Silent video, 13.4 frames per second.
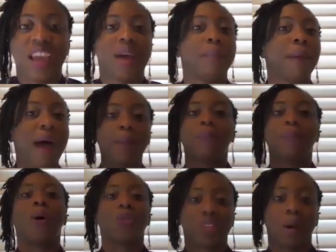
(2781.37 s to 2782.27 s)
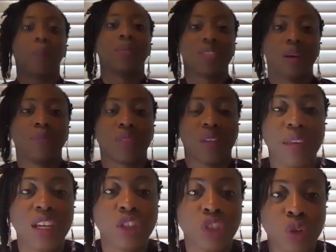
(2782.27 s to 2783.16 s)
It might pose some
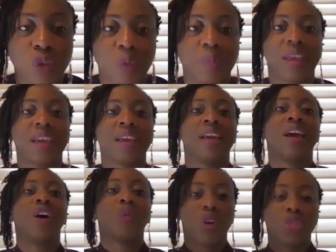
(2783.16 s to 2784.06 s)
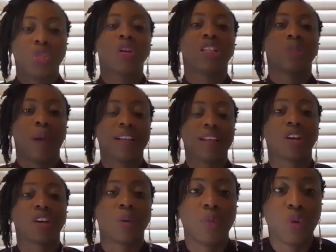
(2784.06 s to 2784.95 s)
issues for me with respect
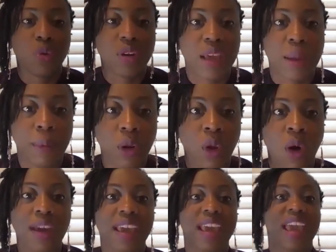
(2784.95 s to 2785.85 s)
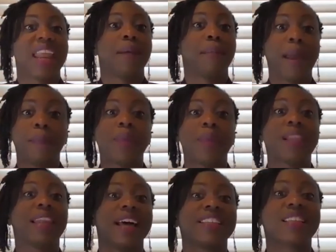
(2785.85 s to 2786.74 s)
to community and belonging. And it might be
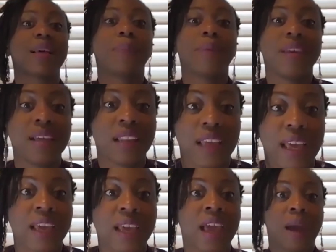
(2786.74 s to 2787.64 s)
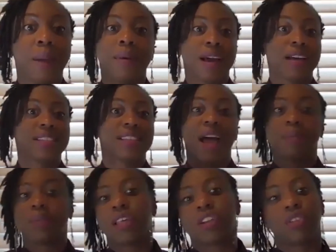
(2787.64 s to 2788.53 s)
less appealing because
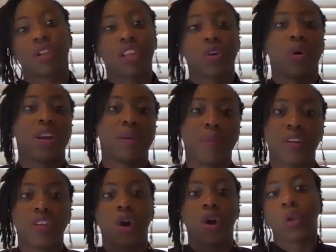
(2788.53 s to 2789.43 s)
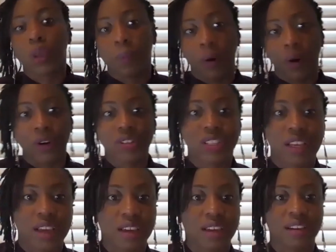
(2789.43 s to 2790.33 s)
I'm literally going to be the only
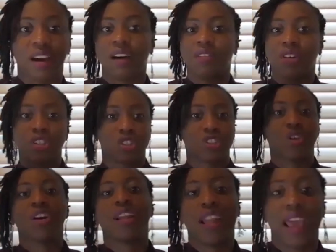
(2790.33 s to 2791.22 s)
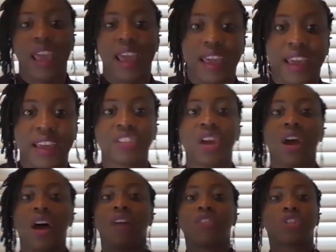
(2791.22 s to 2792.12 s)
person of a certain age,
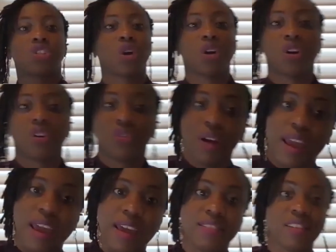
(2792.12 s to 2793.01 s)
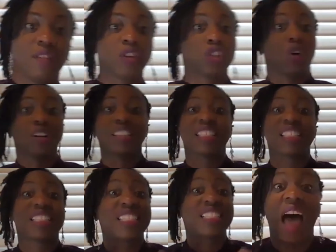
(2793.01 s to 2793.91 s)
of a certain race, of a certain
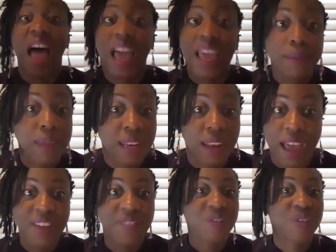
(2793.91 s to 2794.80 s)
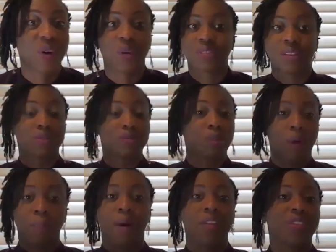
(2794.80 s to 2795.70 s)
time in life. It's
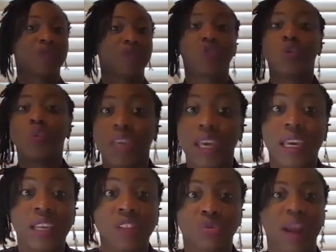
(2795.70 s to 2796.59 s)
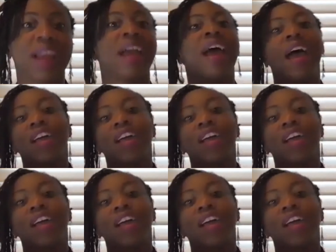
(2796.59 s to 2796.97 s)
a mother of 2 kids, right?